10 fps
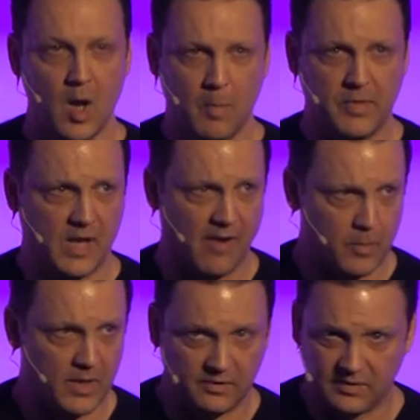But the
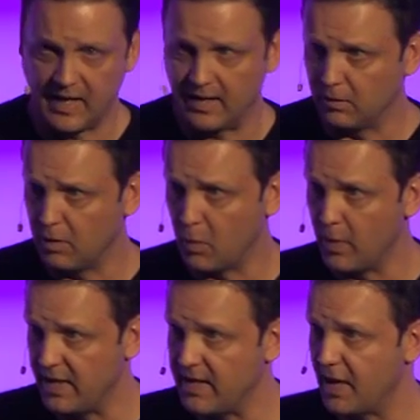government is saying, look, we
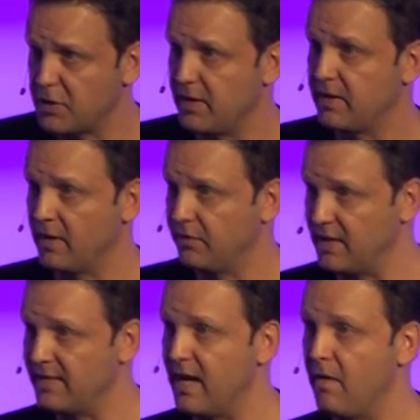need to actually kind of
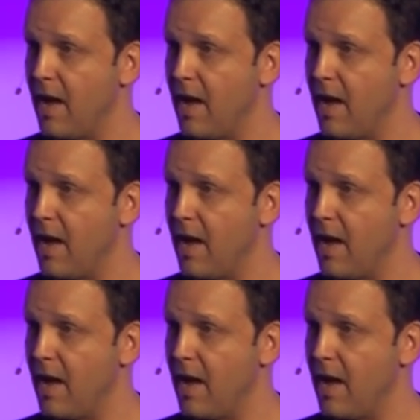sit down,